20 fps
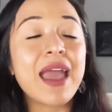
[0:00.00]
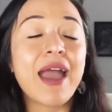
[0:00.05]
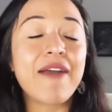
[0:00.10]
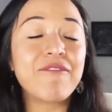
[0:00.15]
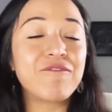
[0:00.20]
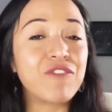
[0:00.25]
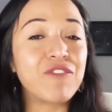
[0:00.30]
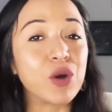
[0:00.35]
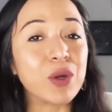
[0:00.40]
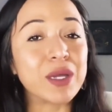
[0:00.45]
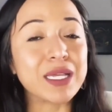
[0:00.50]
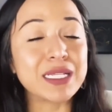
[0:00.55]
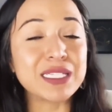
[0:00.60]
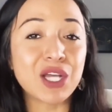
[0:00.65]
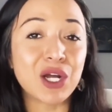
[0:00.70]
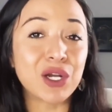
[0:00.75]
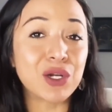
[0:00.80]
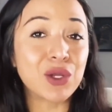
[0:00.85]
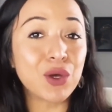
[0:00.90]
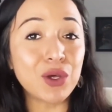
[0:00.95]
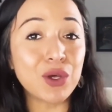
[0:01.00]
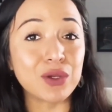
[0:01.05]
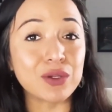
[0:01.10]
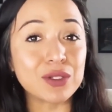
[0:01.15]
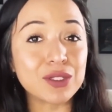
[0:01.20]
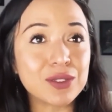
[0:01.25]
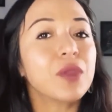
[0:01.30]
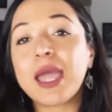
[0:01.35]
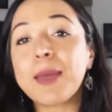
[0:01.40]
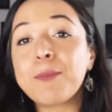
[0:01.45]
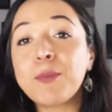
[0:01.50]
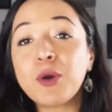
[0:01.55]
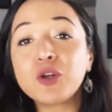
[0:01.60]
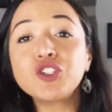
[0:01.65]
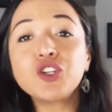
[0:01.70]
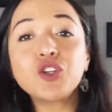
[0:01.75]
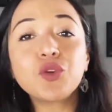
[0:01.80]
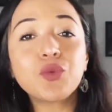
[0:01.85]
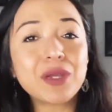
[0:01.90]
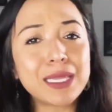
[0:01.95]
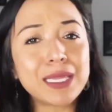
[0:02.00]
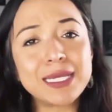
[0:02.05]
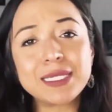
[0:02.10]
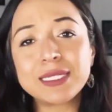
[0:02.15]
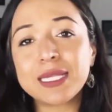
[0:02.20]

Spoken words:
and focus on goals. Emotional release